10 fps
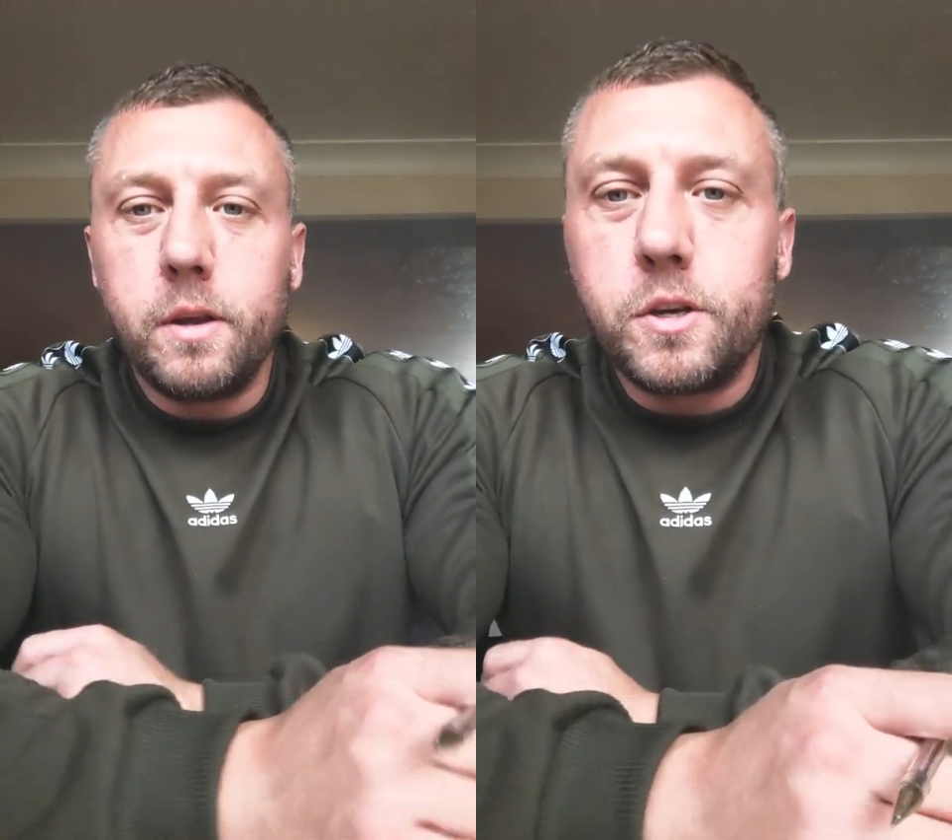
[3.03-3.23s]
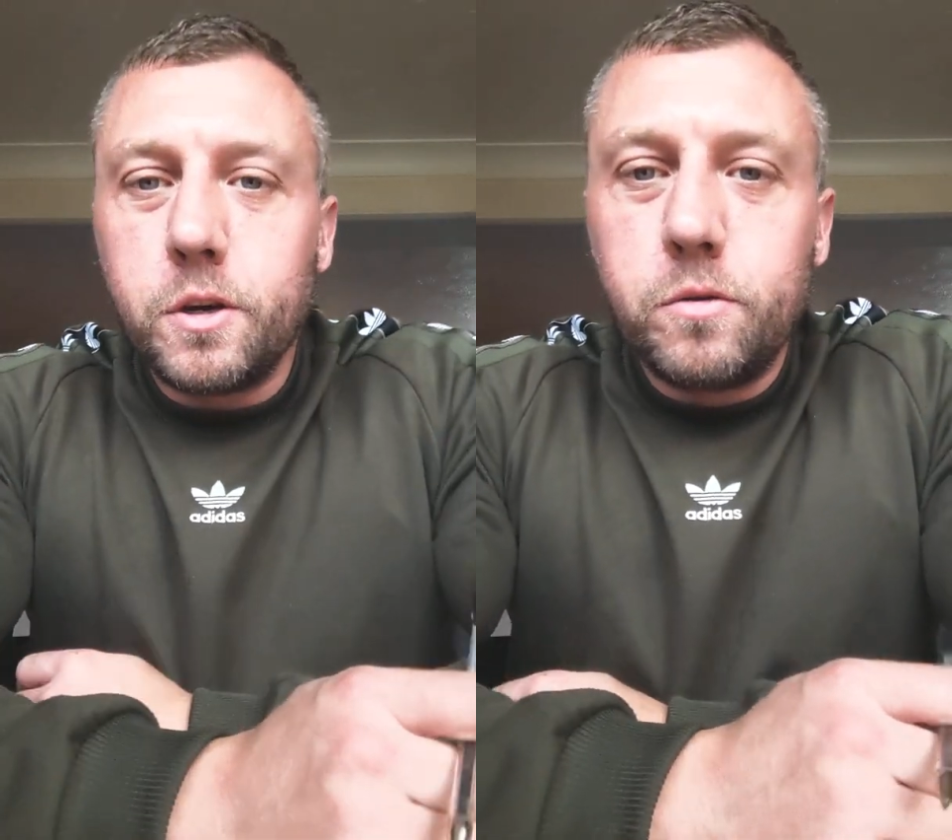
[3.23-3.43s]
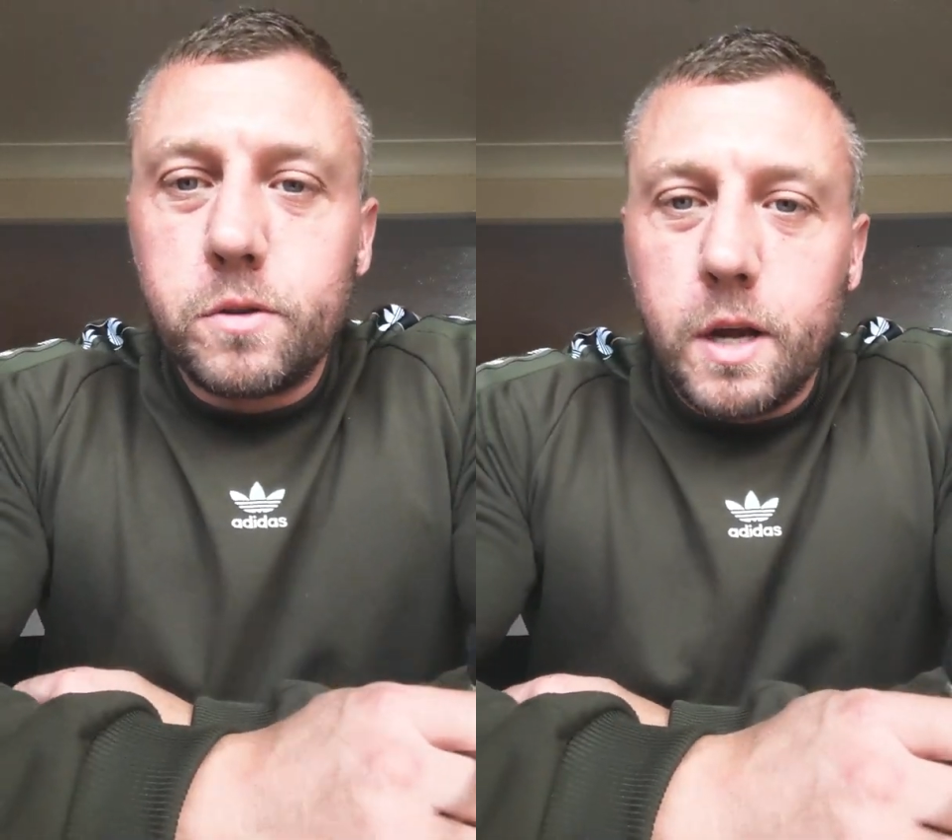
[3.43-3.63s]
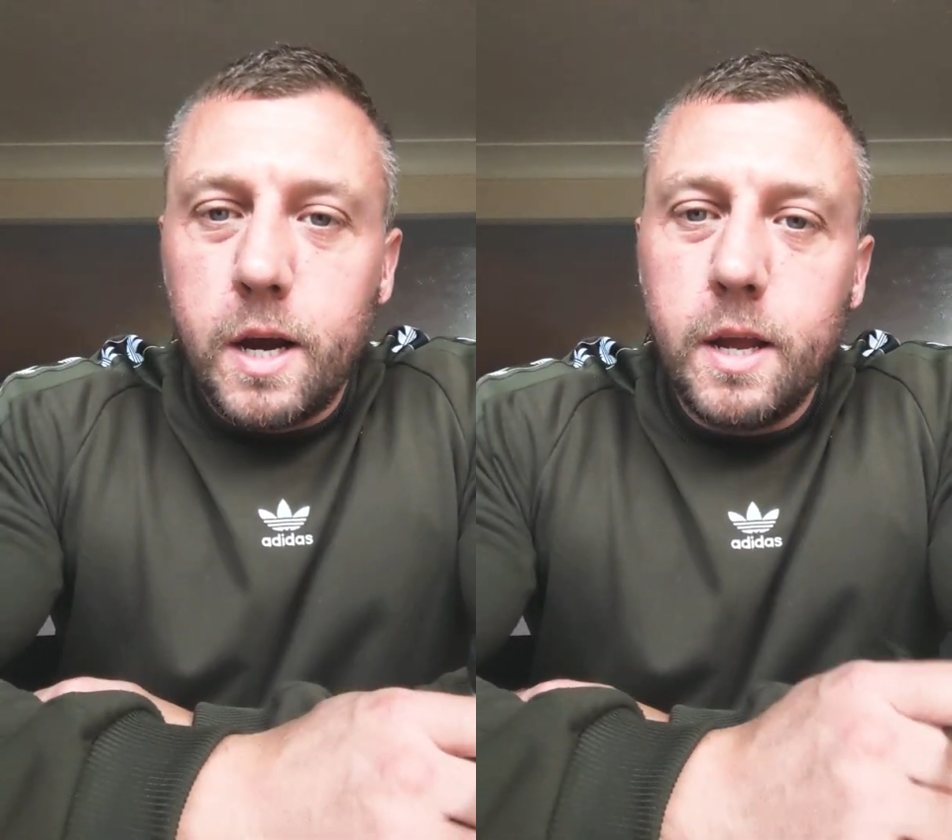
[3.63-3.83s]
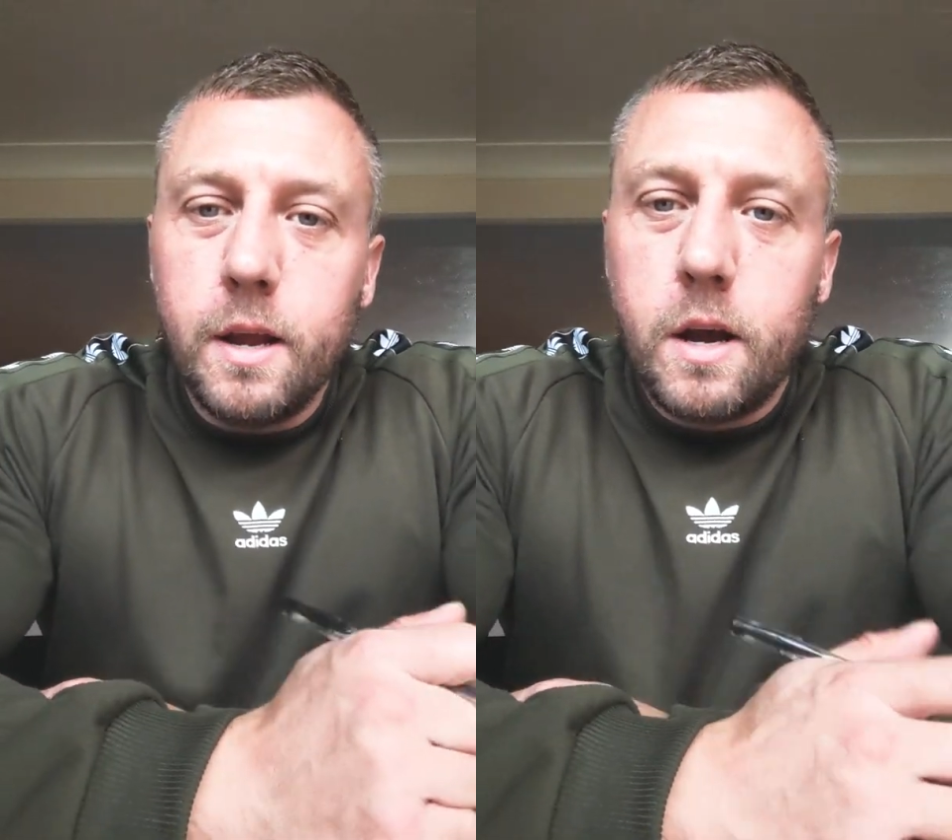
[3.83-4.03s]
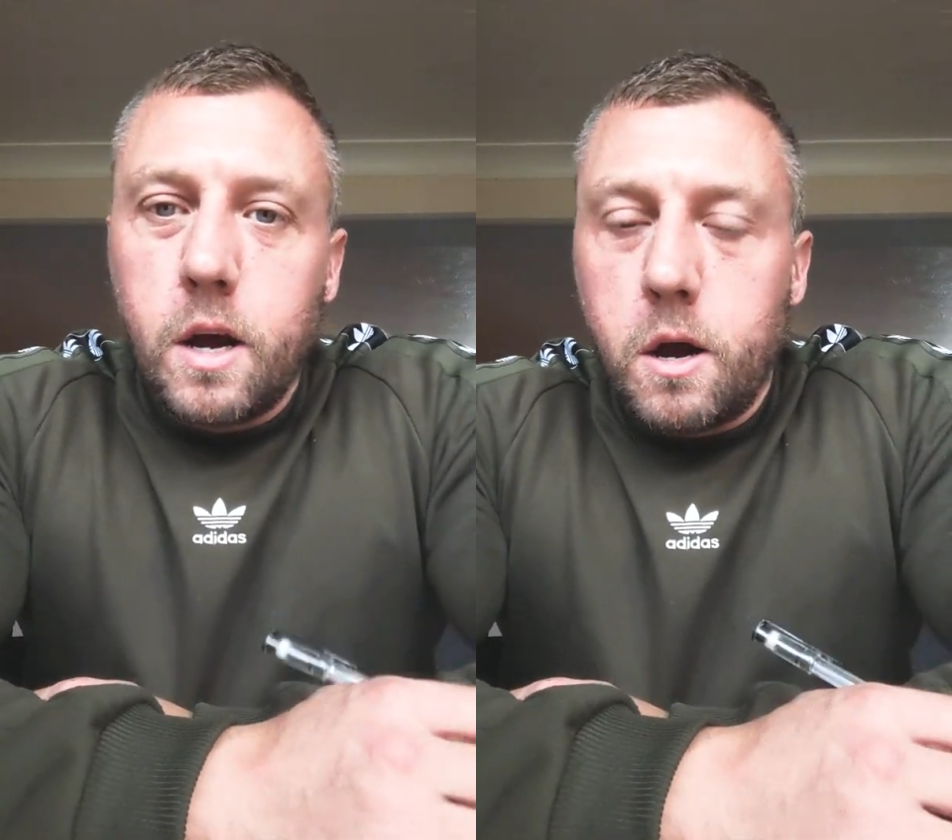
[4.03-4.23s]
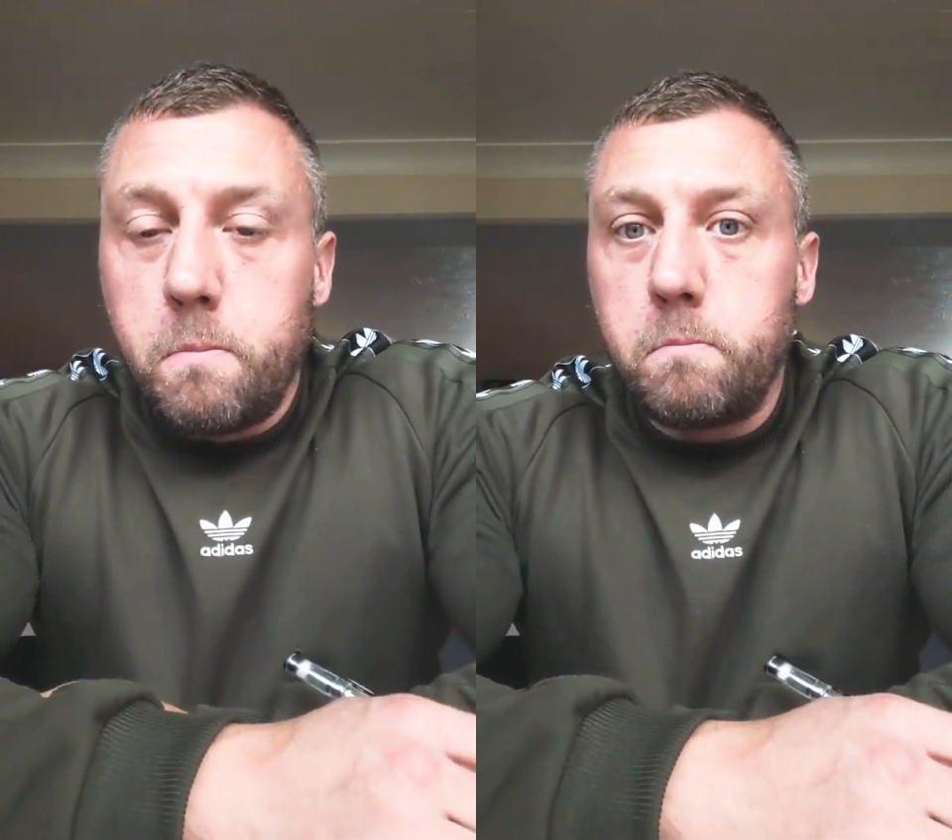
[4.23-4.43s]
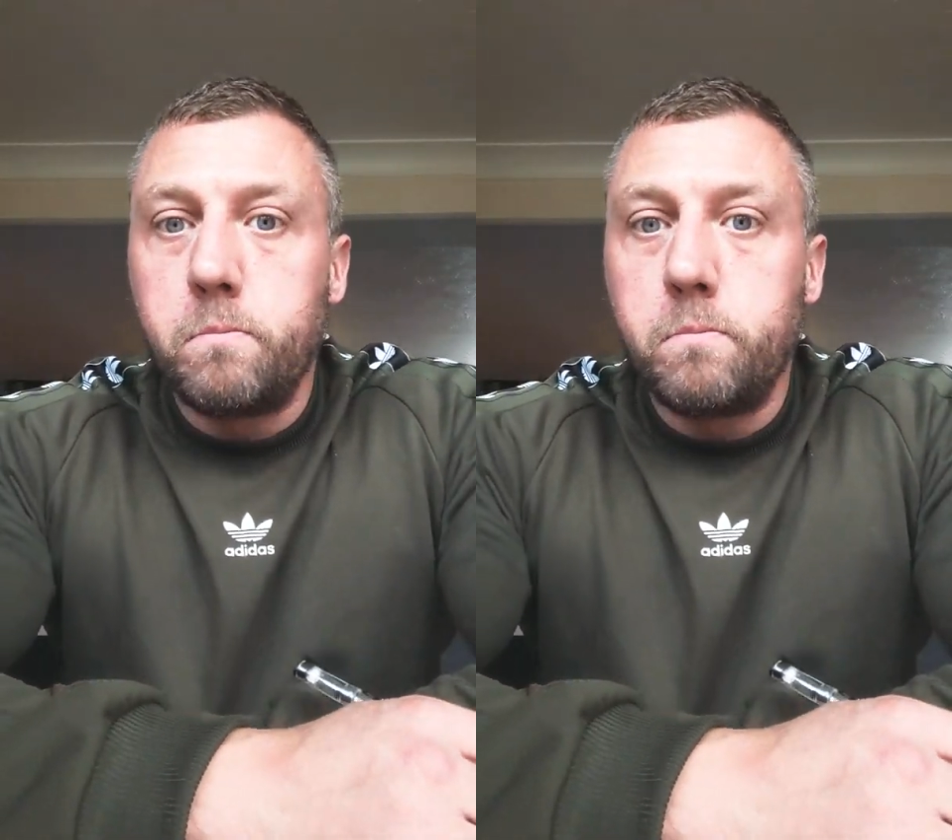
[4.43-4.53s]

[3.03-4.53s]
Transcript: Tuesday. I